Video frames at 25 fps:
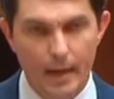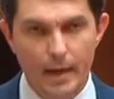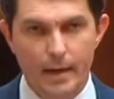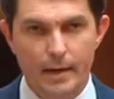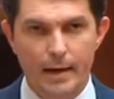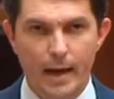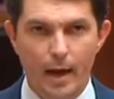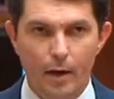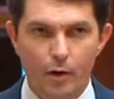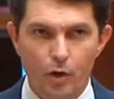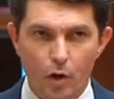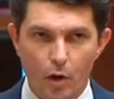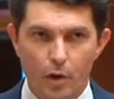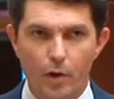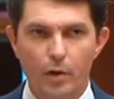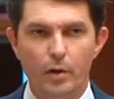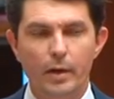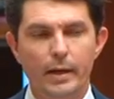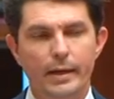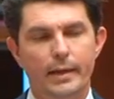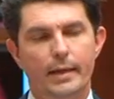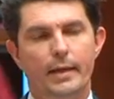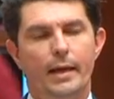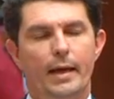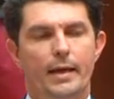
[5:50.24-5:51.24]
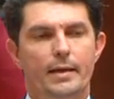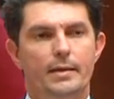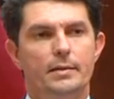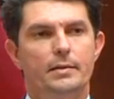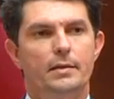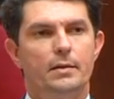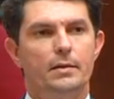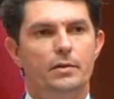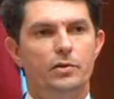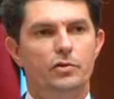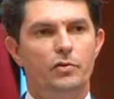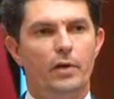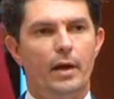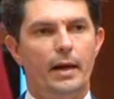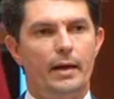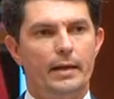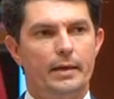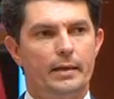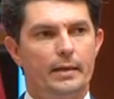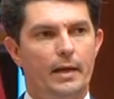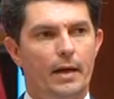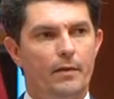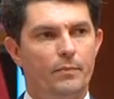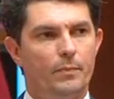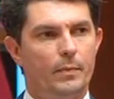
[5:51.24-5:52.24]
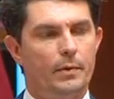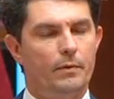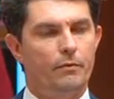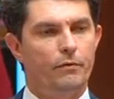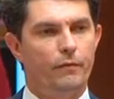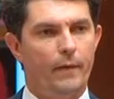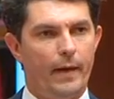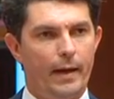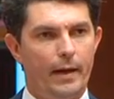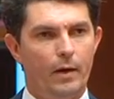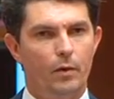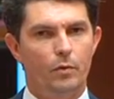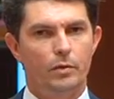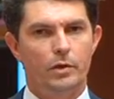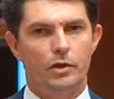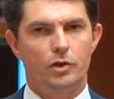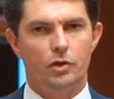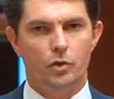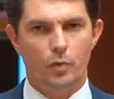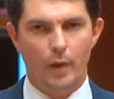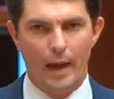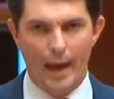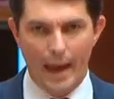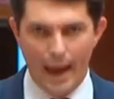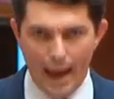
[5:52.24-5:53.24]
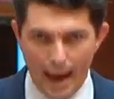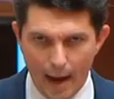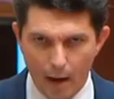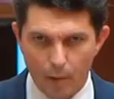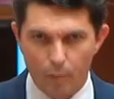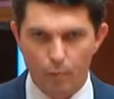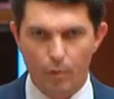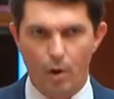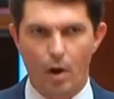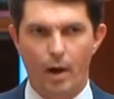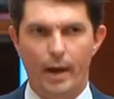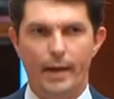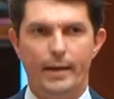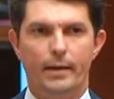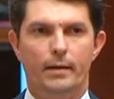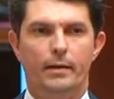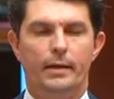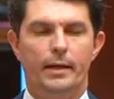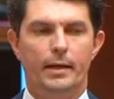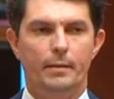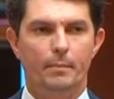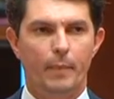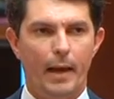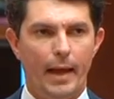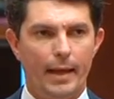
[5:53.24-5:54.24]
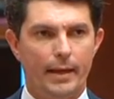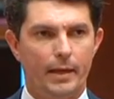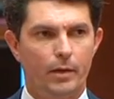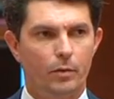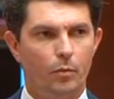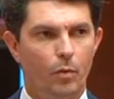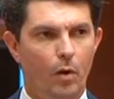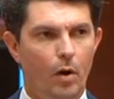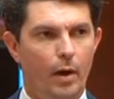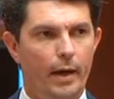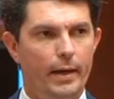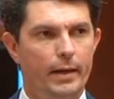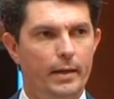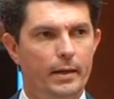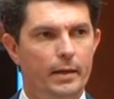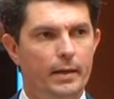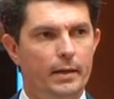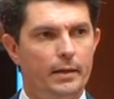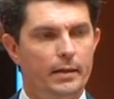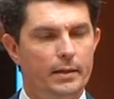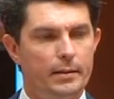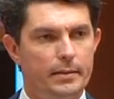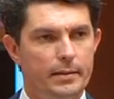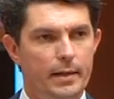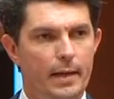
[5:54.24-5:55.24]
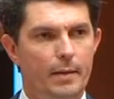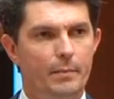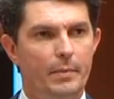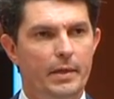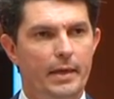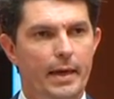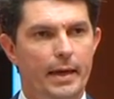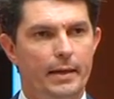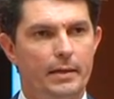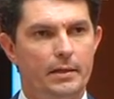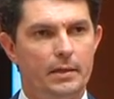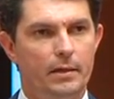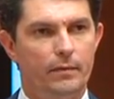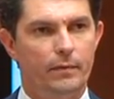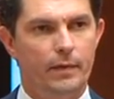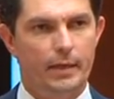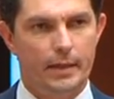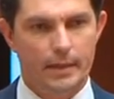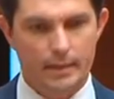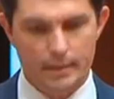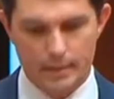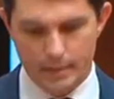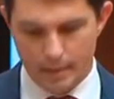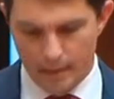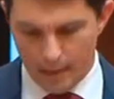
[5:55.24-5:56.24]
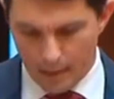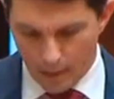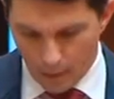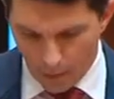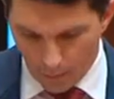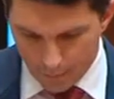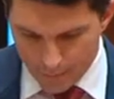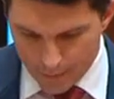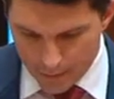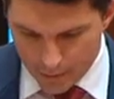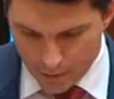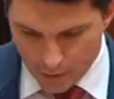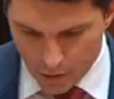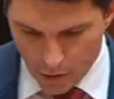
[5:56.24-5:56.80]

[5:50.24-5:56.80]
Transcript: Now, not only has the Australian government failed to outright, in black and white, condemn the activities of this